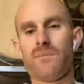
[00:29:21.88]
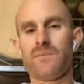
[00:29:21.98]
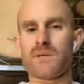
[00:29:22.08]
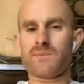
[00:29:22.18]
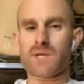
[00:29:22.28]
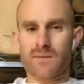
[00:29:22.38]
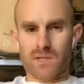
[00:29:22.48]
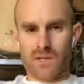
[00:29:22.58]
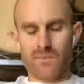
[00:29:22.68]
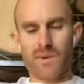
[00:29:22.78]
sometimes a
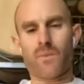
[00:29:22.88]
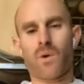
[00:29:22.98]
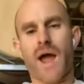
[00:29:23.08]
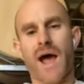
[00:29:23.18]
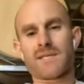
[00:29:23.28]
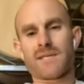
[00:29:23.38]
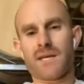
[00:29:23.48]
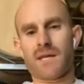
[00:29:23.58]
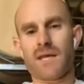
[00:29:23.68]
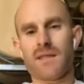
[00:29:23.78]
little bit more
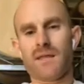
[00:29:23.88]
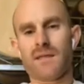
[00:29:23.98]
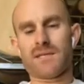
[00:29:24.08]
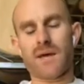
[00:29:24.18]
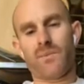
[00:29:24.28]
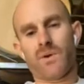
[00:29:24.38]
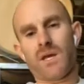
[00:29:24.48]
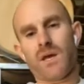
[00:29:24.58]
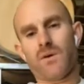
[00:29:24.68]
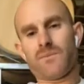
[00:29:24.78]
acid, and then the
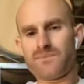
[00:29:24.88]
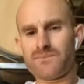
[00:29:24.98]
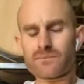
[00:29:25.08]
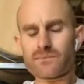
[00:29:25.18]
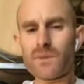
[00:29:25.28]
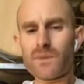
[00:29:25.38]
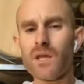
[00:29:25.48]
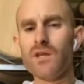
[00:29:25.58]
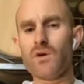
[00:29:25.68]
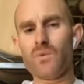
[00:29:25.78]
Tempranillo
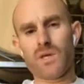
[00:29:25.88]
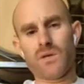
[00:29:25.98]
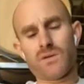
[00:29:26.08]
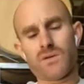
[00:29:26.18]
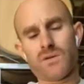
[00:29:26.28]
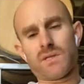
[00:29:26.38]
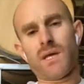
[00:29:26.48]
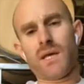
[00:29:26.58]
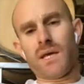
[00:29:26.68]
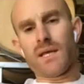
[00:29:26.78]
we use
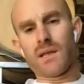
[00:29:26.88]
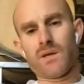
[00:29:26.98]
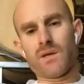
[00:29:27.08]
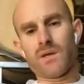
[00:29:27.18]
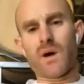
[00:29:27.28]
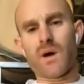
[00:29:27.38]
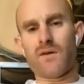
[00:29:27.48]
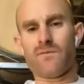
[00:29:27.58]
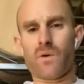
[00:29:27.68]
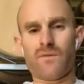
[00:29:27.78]
in lieu of
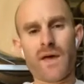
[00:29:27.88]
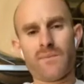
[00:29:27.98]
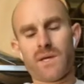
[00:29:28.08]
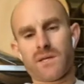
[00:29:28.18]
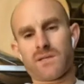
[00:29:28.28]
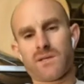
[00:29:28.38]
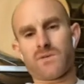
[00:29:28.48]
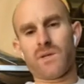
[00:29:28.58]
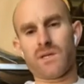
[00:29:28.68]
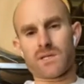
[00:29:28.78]
Mourvèdre, because there's
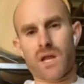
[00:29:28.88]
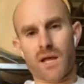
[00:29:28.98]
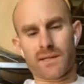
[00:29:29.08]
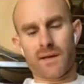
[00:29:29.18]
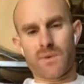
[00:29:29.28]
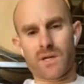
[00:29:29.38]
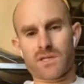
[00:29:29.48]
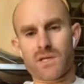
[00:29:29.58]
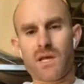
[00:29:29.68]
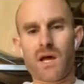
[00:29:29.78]
really just not that much
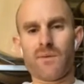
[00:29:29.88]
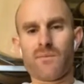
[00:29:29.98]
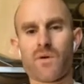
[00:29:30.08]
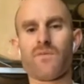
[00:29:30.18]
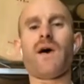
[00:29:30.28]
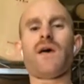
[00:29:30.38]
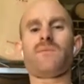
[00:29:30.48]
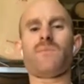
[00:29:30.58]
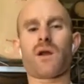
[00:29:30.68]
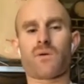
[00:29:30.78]
Mourvèdre in
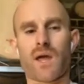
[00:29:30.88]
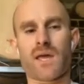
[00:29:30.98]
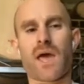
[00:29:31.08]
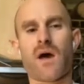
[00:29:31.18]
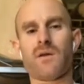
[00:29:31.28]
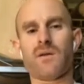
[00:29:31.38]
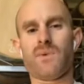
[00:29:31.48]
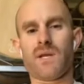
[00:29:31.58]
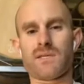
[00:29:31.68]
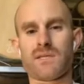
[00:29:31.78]
Monterey County, but
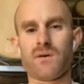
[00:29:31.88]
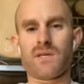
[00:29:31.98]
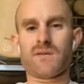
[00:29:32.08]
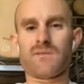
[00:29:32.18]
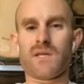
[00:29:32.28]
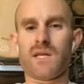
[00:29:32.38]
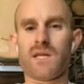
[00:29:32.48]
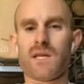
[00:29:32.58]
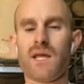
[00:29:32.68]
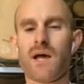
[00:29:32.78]
it still gives it
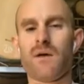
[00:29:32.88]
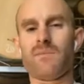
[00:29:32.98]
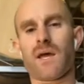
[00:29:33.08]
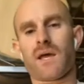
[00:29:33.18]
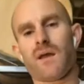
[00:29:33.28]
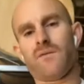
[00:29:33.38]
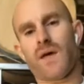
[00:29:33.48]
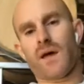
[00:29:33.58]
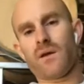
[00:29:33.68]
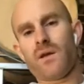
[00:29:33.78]
that kind of
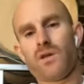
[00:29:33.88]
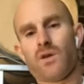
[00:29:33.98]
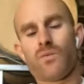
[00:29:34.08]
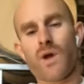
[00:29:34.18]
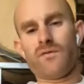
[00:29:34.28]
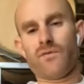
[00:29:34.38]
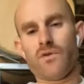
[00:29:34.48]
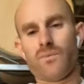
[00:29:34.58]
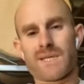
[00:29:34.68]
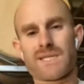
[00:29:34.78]
red
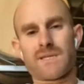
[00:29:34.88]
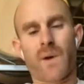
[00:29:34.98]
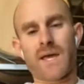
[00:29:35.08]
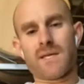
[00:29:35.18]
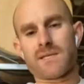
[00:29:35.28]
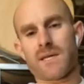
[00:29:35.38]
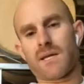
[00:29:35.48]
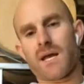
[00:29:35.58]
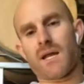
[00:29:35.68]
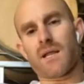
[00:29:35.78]
fruit, but spice and
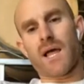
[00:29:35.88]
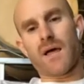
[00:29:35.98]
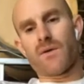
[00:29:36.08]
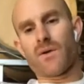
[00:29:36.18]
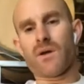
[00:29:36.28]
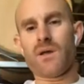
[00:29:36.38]
kind of leather.